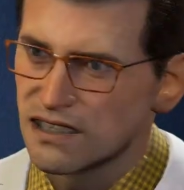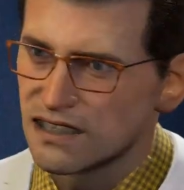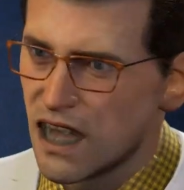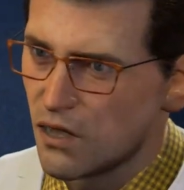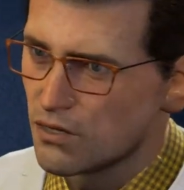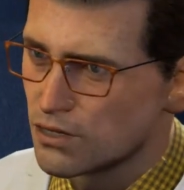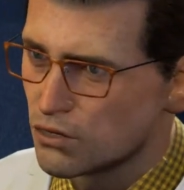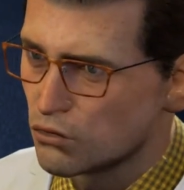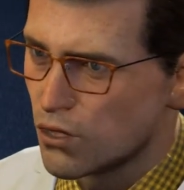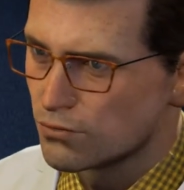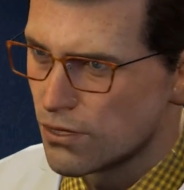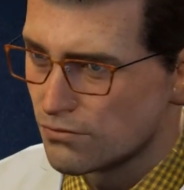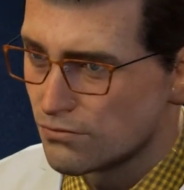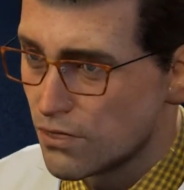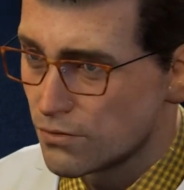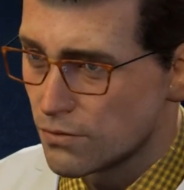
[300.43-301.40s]
Terrigen was
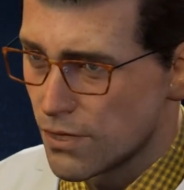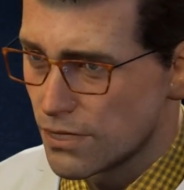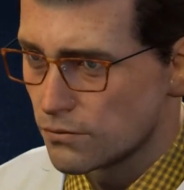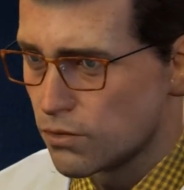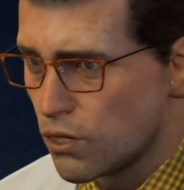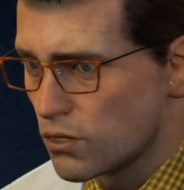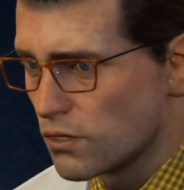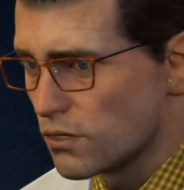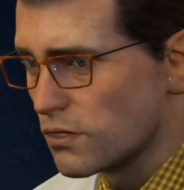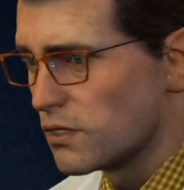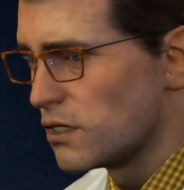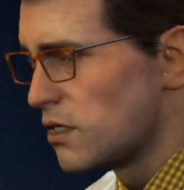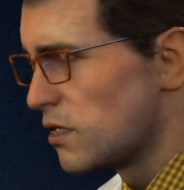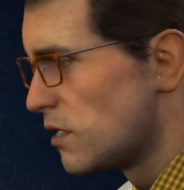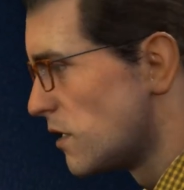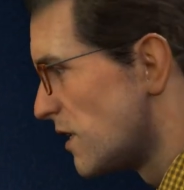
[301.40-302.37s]
meant for the. Oh, that's right. The
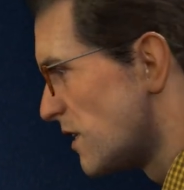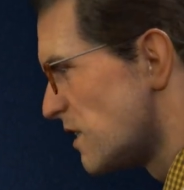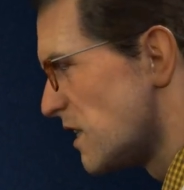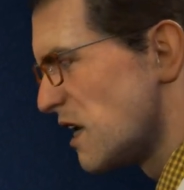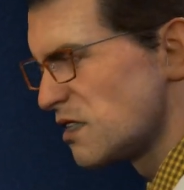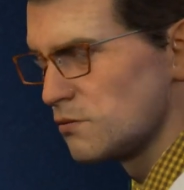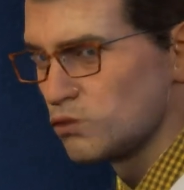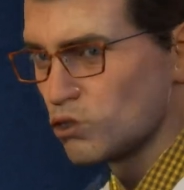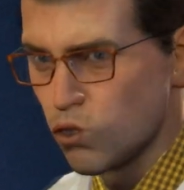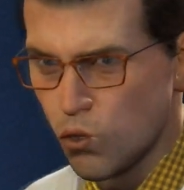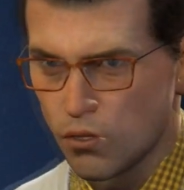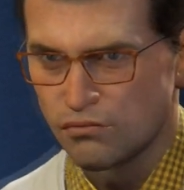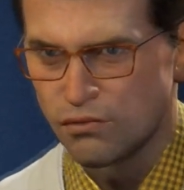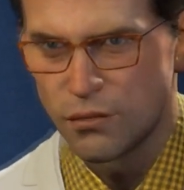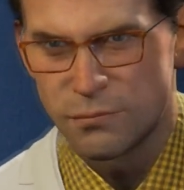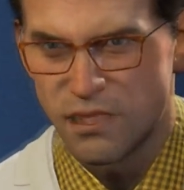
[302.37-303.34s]
guy wanted a Captain America
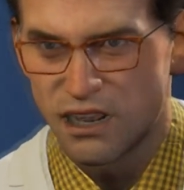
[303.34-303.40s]
for, for